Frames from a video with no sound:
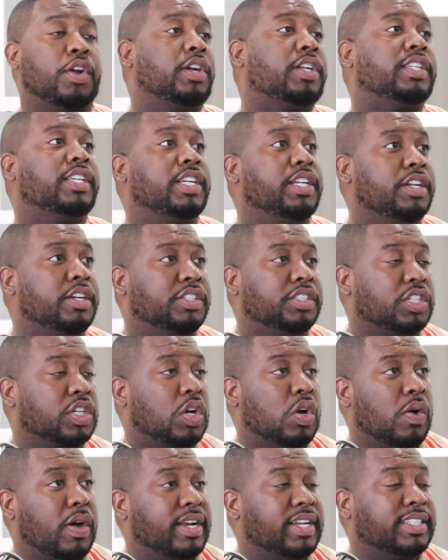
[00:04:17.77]
13
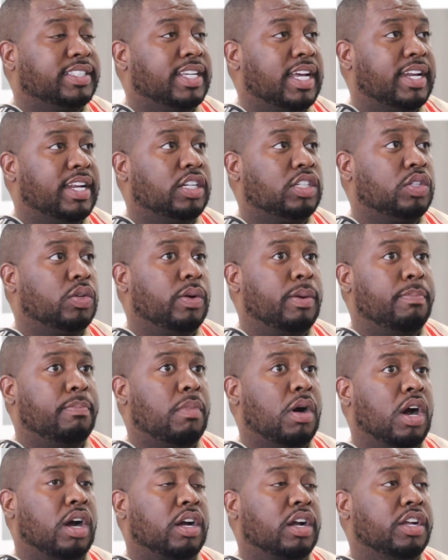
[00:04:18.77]
years ago, I decided to
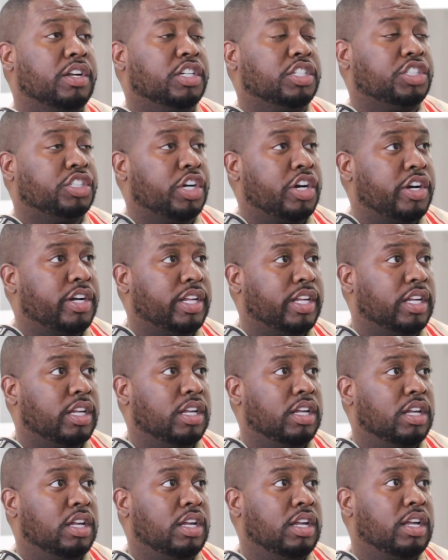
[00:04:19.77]
embark on a
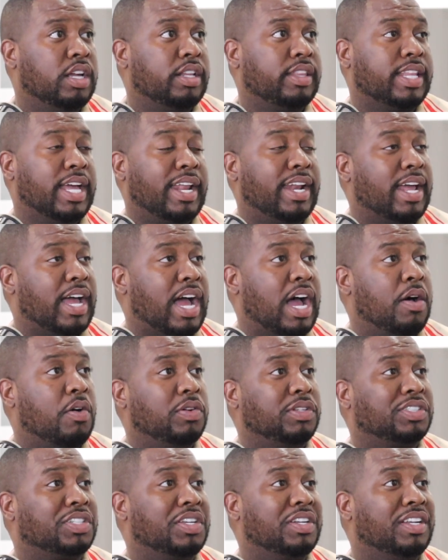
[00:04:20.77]
journey that
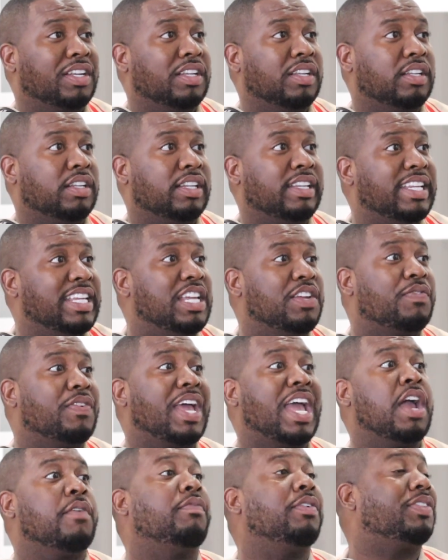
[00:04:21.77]
I was going to
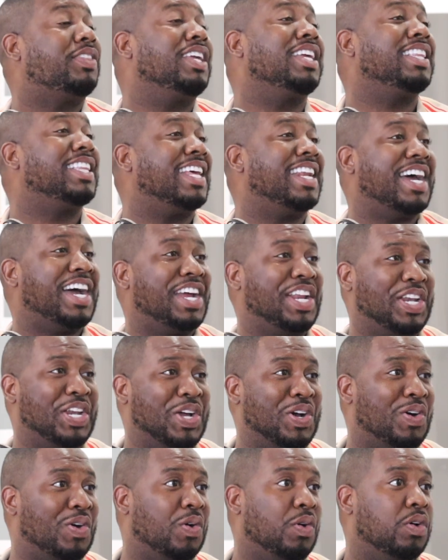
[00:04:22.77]
leave everything that I
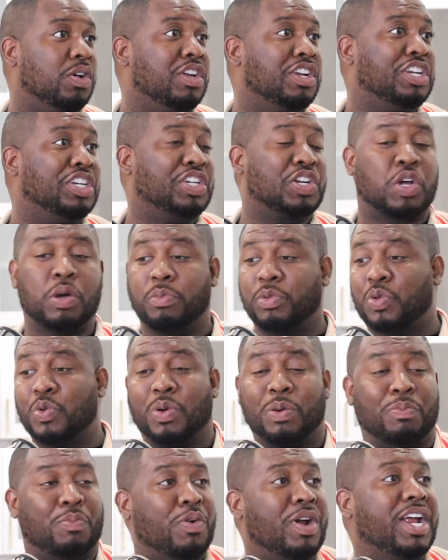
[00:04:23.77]
know to come
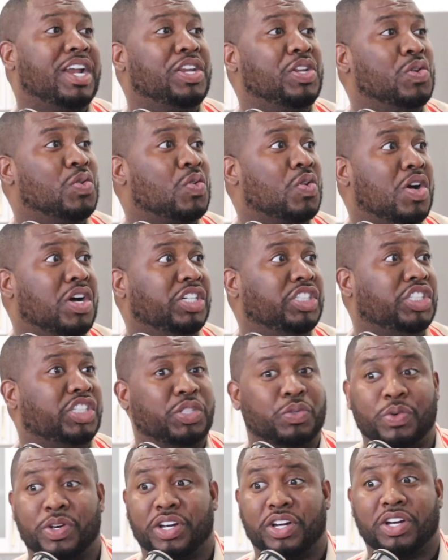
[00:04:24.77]
to a brand new
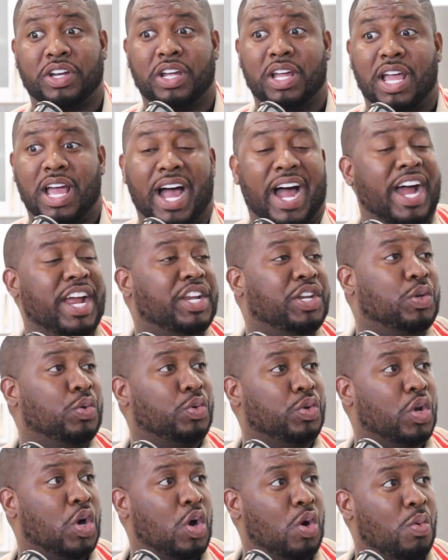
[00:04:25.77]
country where I
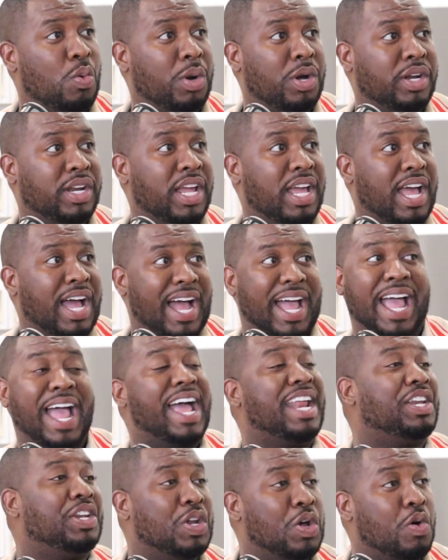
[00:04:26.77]
knew no one.
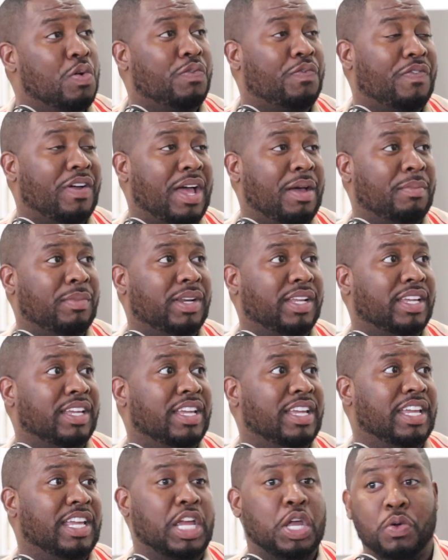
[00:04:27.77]
I had no
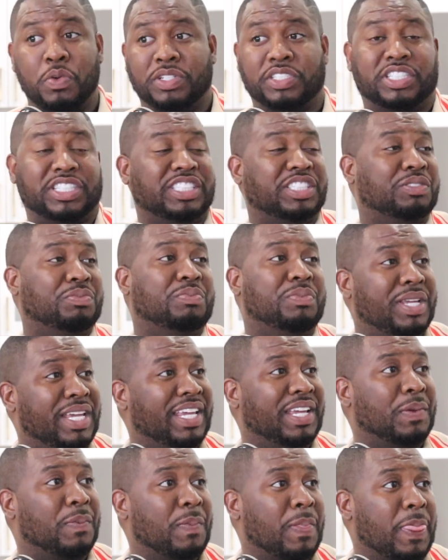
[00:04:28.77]
family. It was just
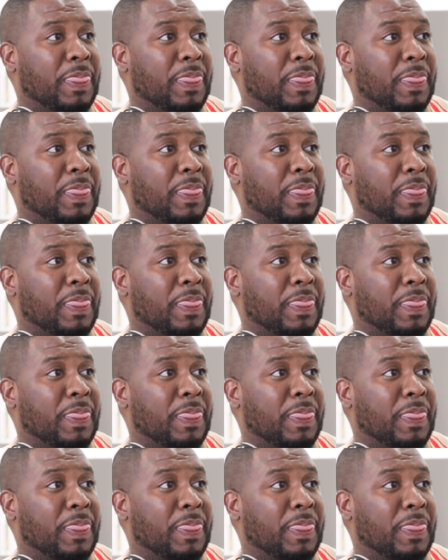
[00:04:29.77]
me.